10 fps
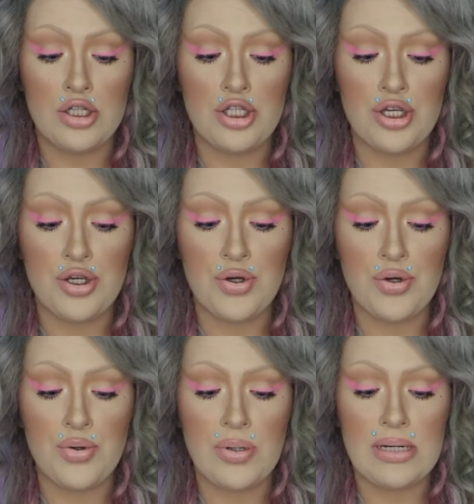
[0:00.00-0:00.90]

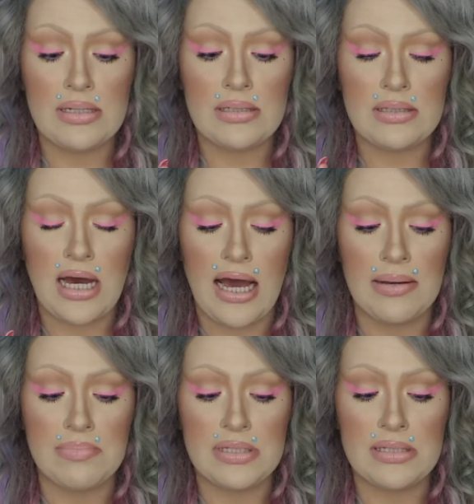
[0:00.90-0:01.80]
two
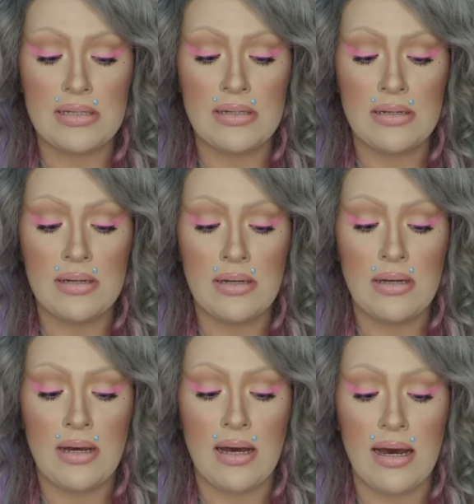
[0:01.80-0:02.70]
types
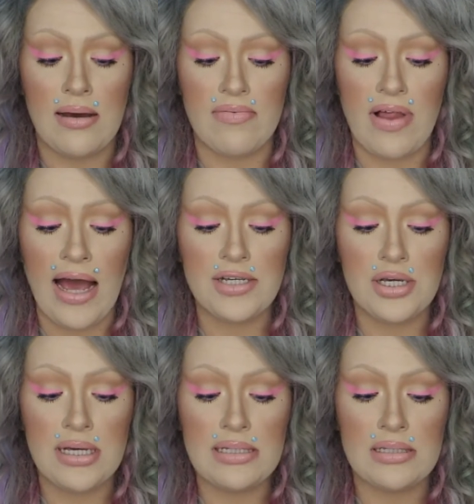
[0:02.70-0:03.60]
of
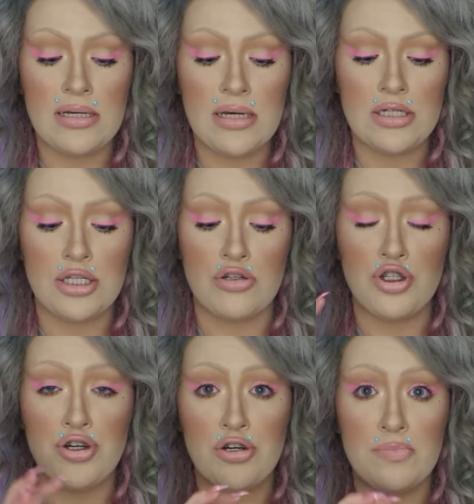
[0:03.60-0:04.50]
lashes, so
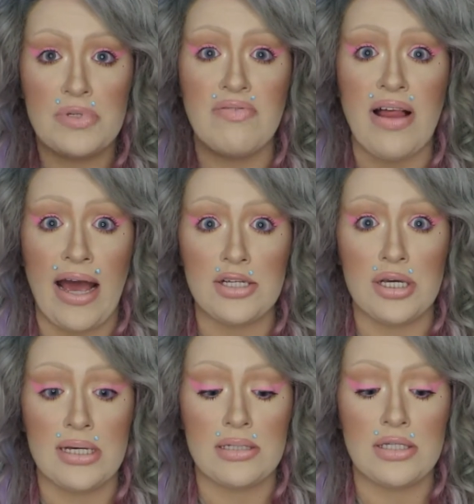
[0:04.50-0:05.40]
two groups of
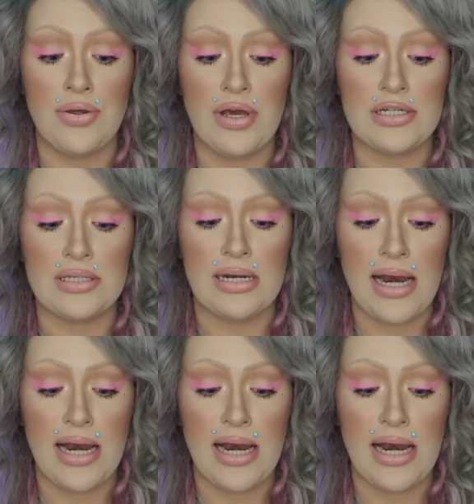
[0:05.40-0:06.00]
lashes. So there's the